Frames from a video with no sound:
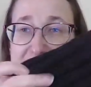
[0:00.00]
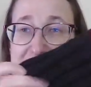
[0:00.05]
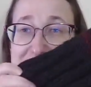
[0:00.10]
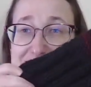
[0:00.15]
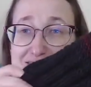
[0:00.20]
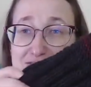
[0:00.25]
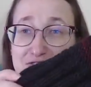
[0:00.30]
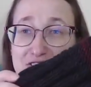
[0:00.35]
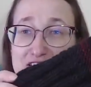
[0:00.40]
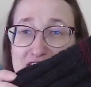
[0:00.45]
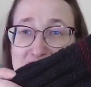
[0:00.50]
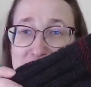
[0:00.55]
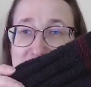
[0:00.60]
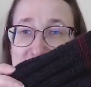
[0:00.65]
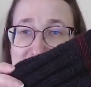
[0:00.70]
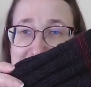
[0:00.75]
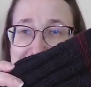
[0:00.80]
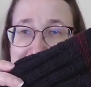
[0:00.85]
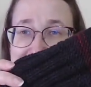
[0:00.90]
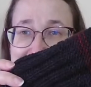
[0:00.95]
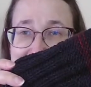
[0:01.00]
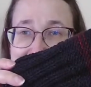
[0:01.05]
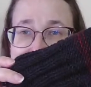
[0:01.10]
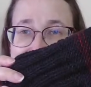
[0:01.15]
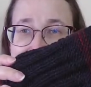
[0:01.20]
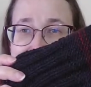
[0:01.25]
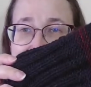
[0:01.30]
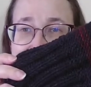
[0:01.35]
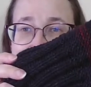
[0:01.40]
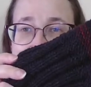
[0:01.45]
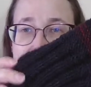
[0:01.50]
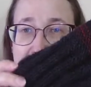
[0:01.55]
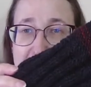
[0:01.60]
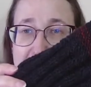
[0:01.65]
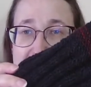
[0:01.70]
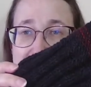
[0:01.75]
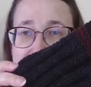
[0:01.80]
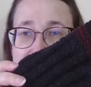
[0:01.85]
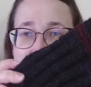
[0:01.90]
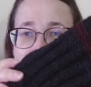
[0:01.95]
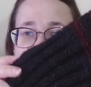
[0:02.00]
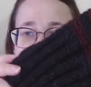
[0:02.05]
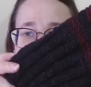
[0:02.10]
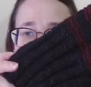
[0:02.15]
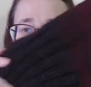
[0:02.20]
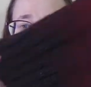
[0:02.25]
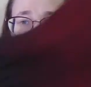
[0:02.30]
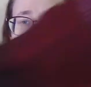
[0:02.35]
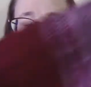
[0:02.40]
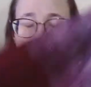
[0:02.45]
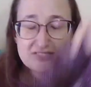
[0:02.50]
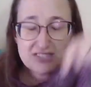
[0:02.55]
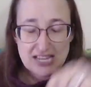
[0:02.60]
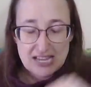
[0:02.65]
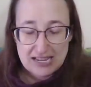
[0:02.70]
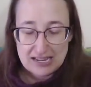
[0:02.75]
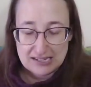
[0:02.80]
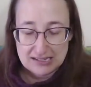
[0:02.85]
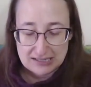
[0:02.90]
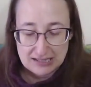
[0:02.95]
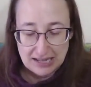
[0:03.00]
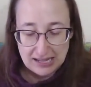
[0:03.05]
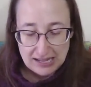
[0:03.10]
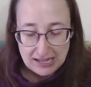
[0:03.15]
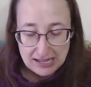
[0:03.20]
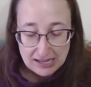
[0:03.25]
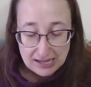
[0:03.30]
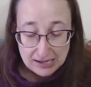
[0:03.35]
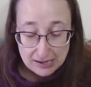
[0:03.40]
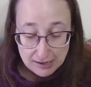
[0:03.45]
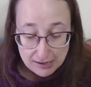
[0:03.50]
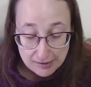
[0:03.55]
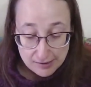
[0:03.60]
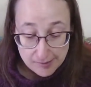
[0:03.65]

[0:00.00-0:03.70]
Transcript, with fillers: is finished, like I said, and now I have 2 sleeves and a